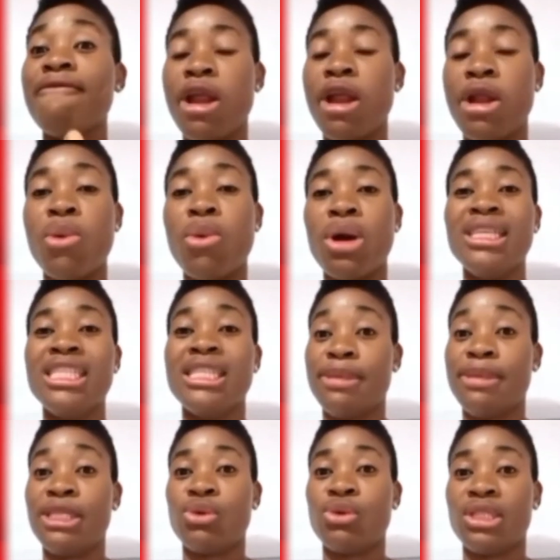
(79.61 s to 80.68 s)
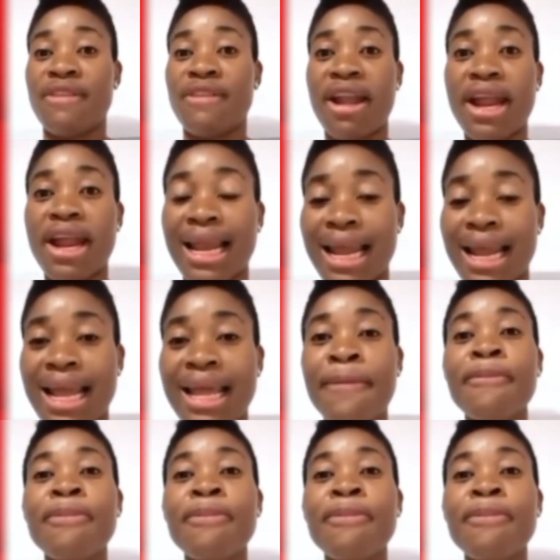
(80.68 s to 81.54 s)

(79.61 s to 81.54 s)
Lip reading: very well. His speech was very clear.